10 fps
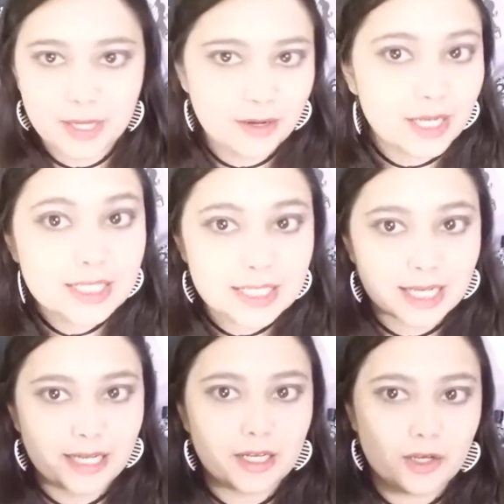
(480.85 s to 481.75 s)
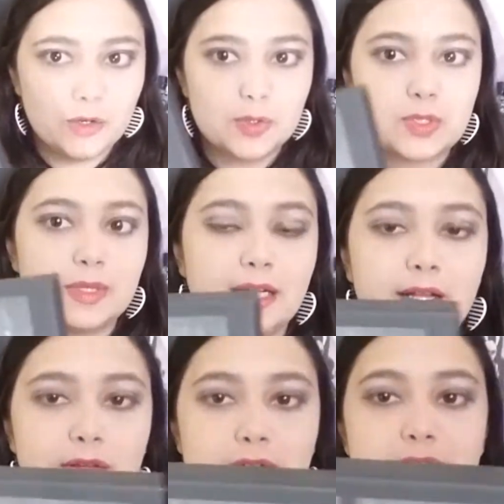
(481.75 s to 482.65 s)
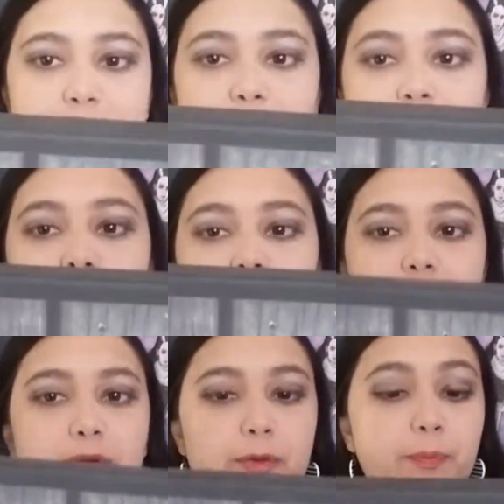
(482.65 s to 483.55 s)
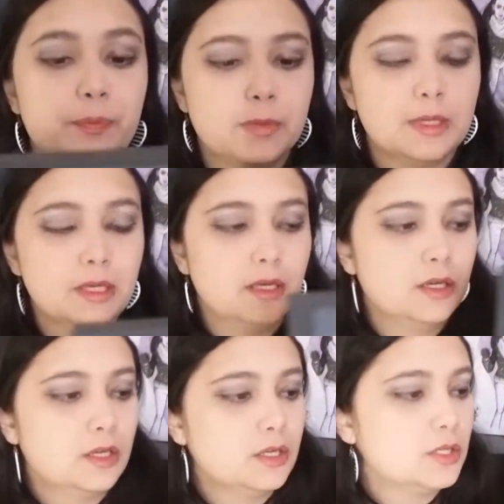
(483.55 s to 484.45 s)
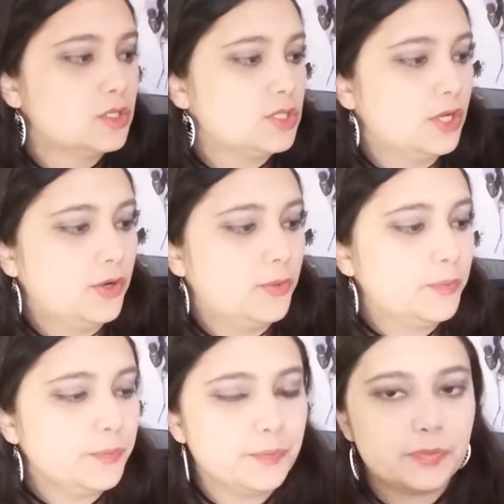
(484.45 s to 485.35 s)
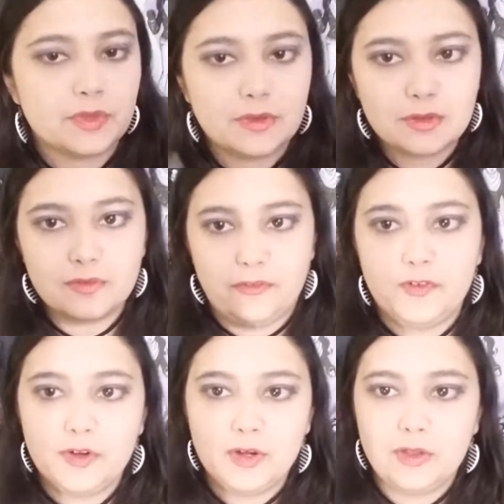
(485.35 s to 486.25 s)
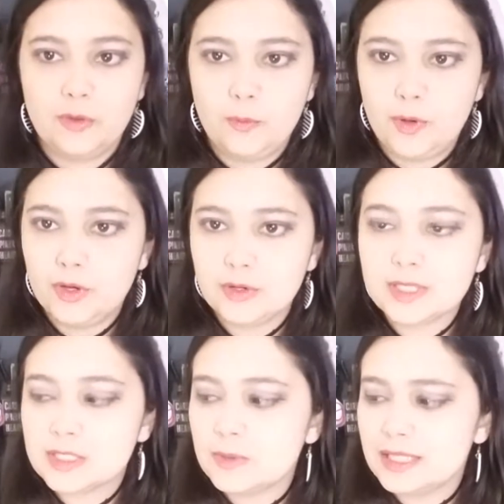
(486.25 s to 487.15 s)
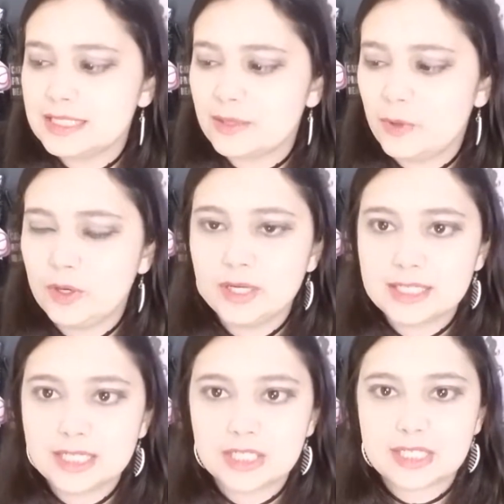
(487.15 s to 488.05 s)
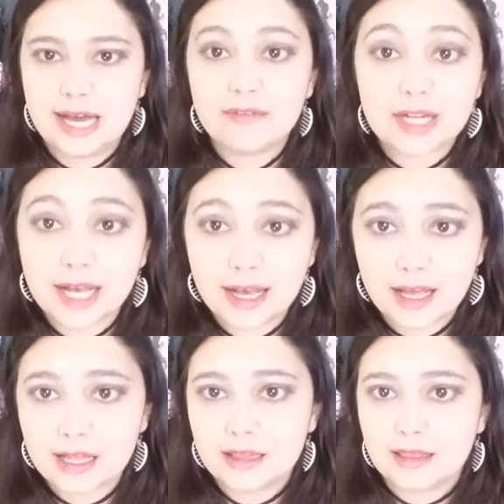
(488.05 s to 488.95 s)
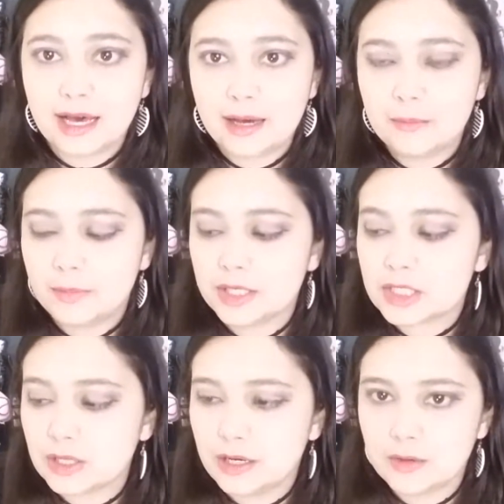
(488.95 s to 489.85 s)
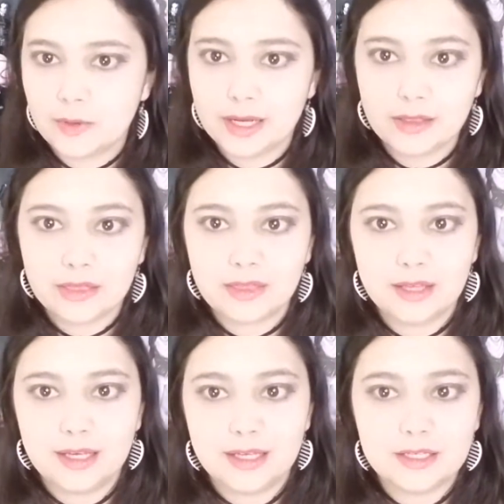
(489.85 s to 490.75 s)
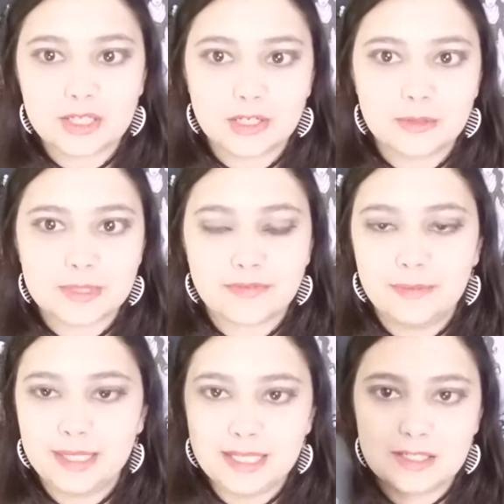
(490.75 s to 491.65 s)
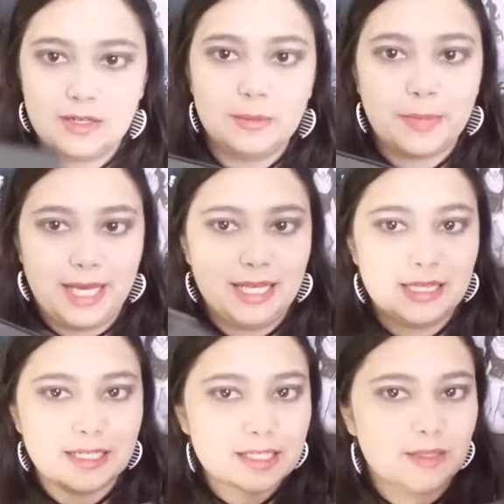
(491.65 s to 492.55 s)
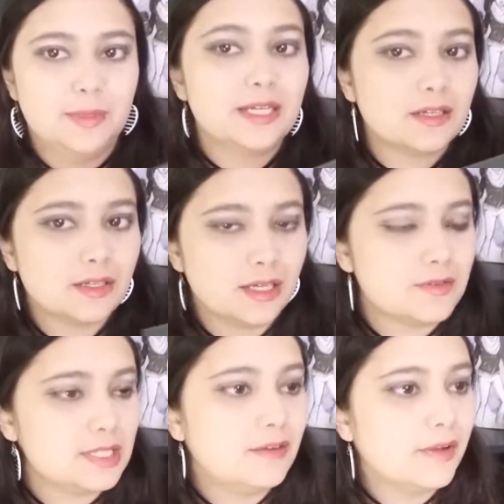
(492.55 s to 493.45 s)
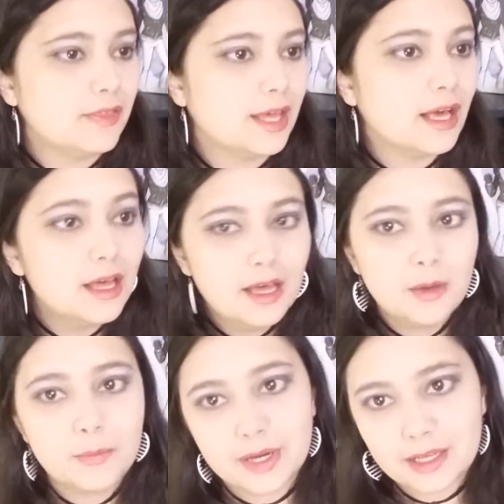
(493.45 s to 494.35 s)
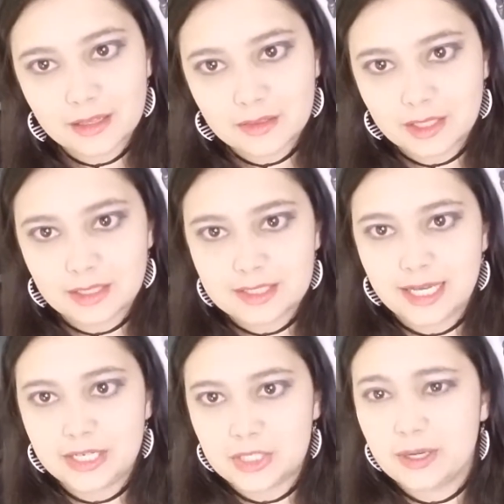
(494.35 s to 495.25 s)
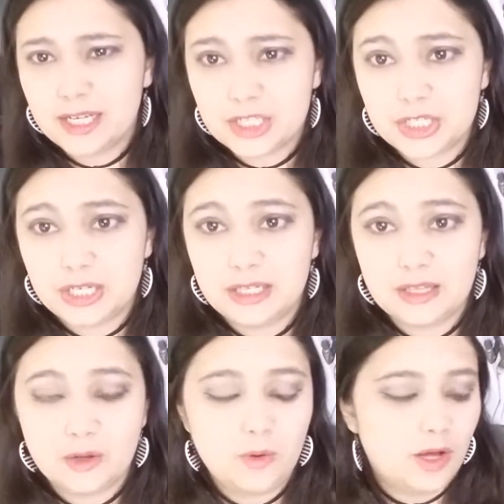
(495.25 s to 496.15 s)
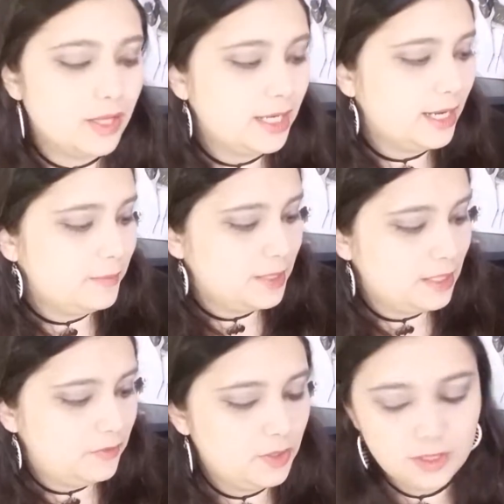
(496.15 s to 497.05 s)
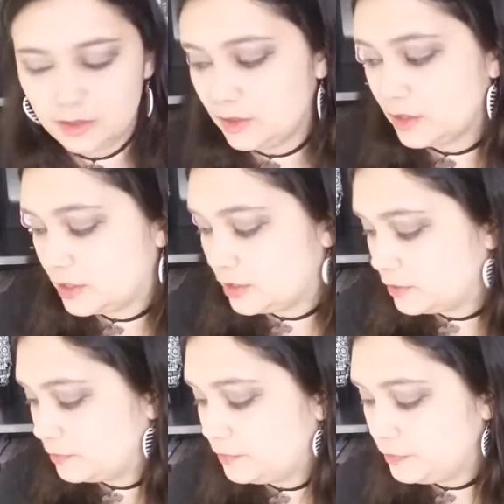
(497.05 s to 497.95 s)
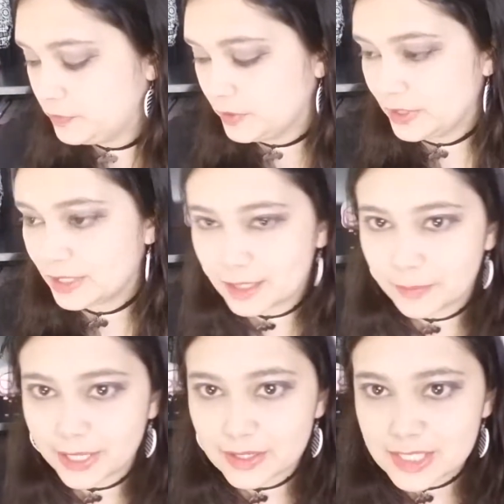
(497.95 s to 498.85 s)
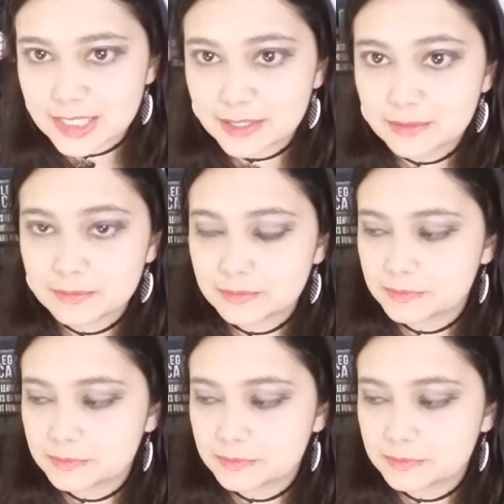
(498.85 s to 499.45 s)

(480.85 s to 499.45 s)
parents. It kind of goes with the colors and stuff in their living room. So for the Walgreens ones, like Walgreens I just haven't had that much luck with in terms of, I mean, these aren't bad and they still made good gifts and everything, but the saturation, the quality, I mean, if you can look, comparison,